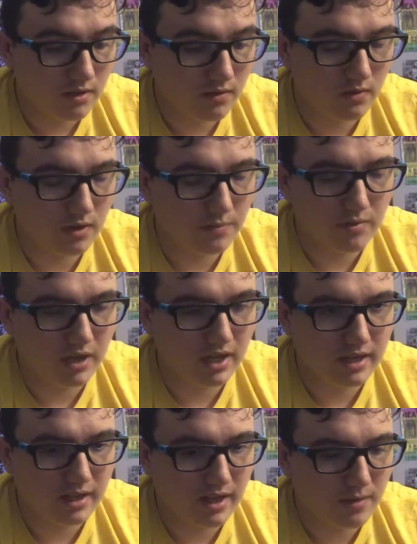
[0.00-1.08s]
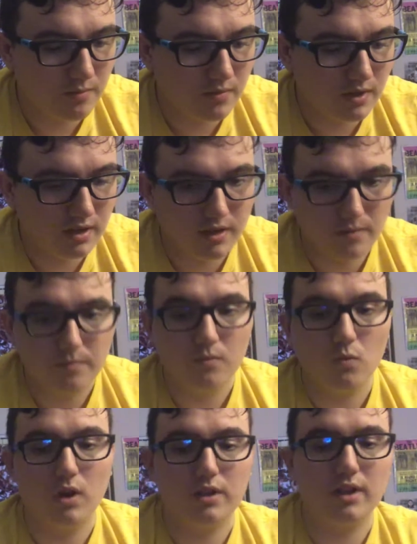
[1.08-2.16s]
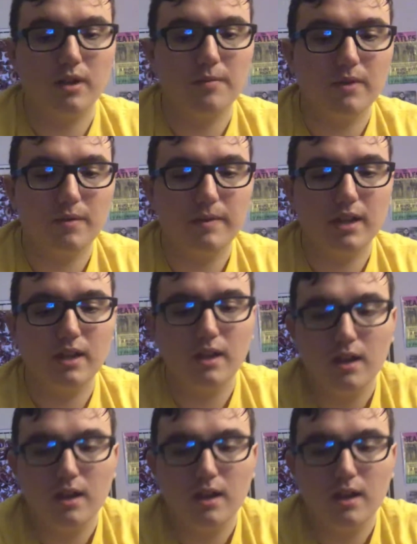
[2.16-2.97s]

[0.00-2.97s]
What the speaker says: or playing the game and them watching. I'm going to be